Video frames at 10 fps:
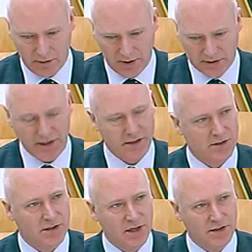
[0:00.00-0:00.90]

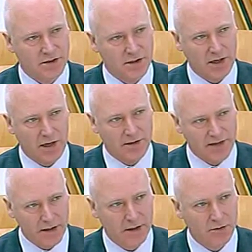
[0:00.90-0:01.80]
its
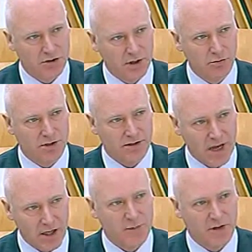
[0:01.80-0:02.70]
technical skills,
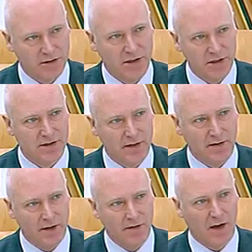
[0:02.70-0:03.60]
its expertise
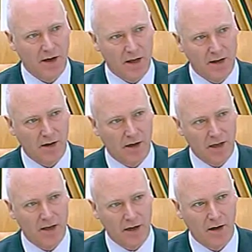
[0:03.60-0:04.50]
in that
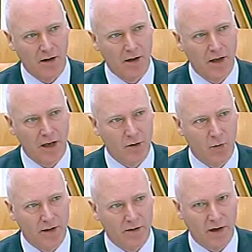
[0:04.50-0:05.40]
area in
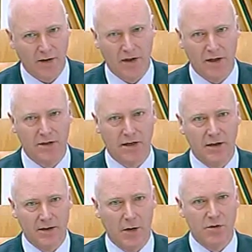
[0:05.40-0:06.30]
a way that I think
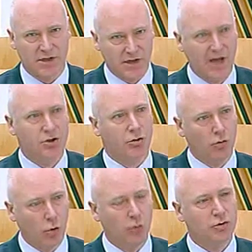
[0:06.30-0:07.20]
it now is the
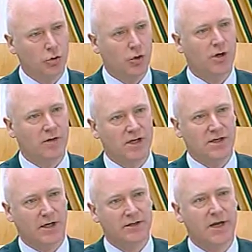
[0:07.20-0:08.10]
natural home to look at
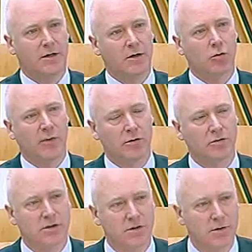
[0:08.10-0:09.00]
these kind of technical
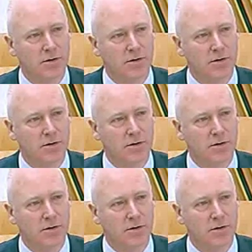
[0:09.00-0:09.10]
bills.